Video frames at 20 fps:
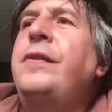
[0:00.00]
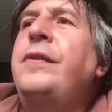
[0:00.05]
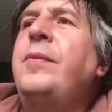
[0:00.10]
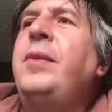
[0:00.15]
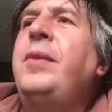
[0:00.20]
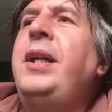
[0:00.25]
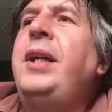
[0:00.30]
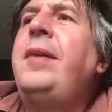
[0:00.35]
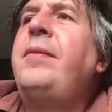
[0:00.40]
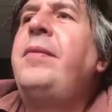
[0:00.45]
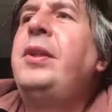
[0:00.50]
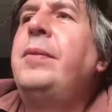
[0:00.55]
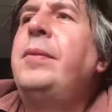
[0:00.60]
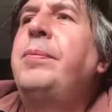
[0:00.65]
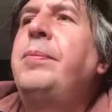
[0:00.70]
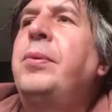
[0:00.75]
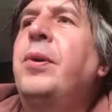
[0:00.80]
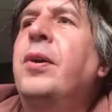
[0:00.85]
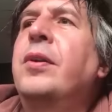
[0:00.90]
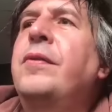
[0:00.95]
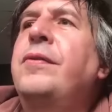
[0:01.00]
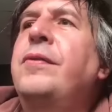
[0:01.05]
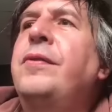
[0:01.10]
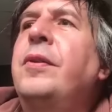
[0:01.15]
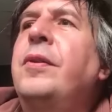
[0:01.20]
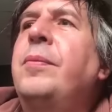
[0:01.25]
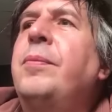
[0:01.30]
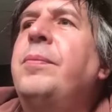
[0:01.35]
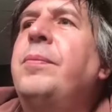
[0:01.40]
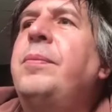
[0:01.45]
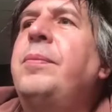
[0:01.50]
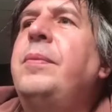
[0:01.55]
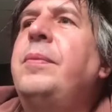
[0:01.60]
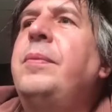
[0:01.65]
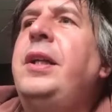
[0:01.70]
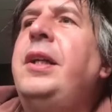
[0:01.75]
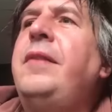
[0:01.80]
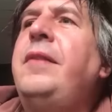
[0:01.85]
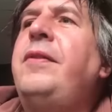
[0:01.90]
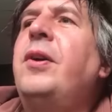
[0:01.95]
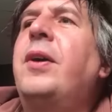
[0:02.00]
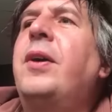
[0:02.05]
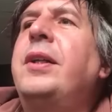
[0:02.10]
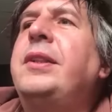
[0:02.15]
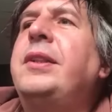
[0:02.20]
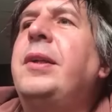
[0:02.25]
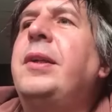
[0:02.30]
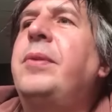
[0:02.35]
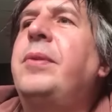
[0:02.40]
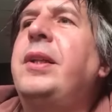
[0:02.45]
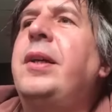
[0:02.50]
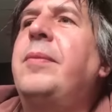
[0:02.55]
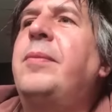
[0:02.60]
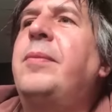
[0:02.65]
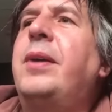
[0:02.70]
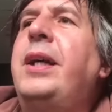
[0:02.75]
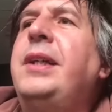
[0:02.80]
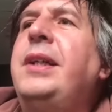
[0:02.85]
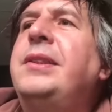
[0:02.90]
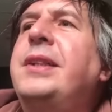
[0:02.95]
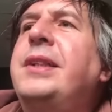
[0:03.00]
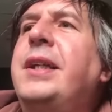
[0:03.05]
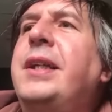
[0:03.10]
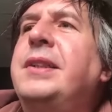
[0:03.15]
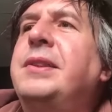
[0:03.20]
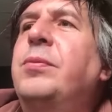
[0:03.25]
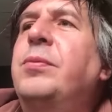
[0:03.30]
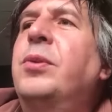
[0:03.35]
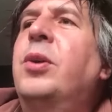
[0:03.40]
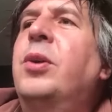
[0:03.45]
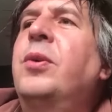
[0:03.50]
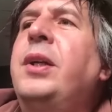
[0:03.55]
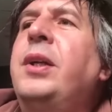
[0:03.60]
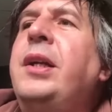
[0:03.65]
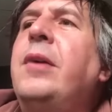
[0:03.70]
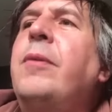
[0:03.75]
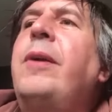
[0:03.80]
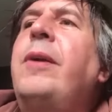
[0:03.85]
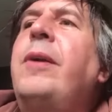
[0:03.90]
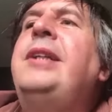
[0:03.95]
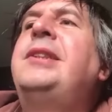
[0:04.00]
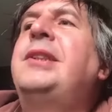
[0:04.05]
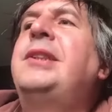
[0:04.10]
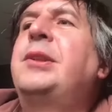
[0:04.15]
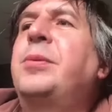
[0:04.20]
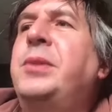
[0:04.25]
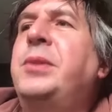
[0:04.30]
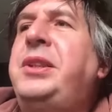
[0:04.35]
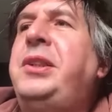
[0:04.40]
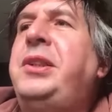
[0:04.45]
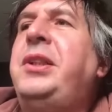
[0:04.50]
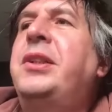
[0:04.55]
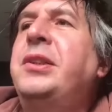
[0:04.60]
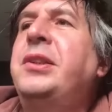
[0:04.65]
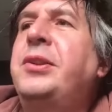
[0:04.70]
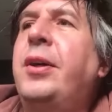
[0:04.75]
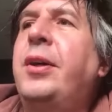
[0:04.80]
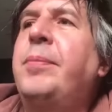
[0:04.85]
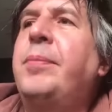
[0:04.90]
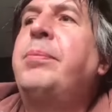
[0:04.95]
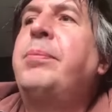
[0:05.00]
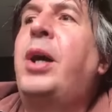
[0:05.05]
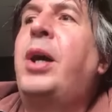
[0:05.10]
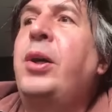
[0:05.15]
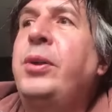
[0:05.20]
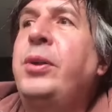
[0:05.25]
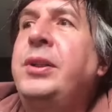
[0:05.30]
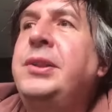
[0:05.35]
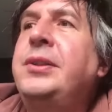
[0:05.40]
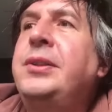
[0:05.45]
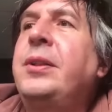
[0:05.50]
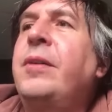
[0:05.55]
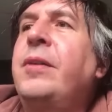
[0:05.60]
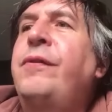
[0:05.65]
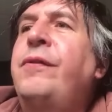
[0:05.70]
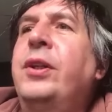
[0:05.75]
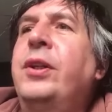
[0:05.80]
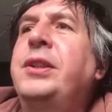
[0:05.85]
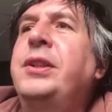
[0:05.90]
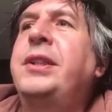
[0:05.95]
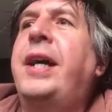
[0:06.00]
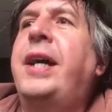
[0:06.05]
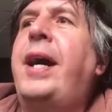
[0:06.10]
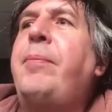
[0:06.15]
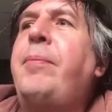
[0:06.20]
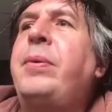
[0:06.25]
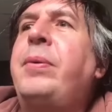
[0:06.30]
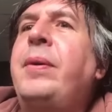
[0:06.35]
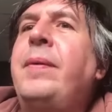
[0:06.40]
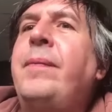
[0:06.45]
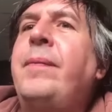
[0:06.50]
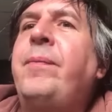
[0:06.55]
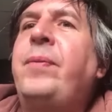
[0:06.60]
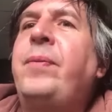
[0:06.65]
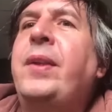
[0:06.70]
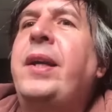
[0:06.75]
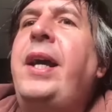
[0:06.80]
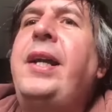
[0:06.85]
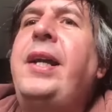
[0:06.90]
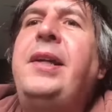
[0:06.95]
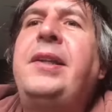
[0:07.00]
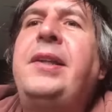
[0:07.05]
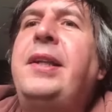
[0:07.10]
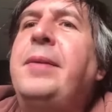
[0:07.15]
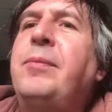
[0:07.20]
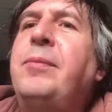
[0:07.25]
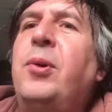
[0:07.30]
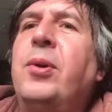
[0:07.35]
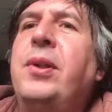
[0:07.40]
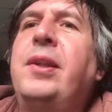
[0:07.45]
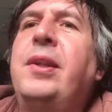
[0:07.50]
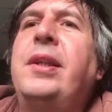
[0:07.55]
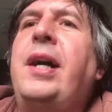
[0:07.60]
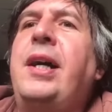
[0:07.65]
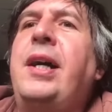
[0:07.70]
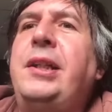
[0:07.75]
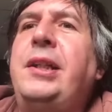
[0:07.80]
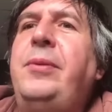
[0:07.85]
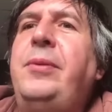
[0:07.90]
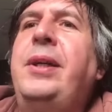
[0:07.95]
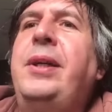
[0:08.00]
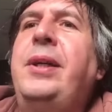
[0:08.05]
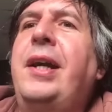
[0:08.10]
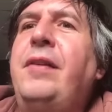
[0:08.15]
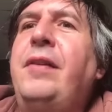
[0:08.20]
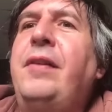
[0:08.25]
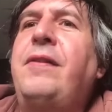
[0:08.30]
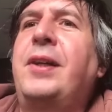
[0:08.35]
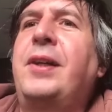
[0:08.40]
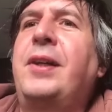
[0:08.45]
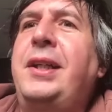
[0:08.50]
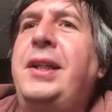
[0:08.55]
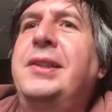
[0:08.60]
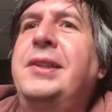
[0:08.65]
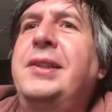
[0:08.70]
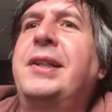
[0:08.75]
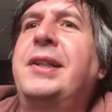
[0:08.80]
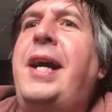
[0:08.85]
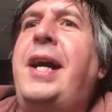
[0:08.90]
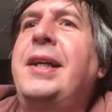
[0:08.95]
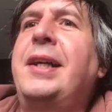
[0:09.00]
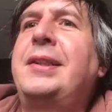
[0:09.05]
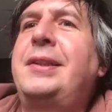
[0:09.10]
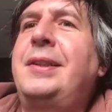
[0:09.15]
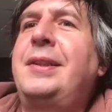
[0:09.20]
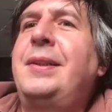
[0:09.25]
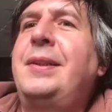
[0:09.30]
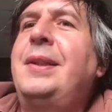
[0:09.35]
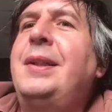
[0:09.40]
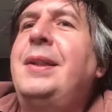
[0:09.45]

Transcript: from Liam in the book from an interview I did with him where he says the rule in Oasis was you could do at most a foot tap. Anything more than that, and you were getting fucking zapped.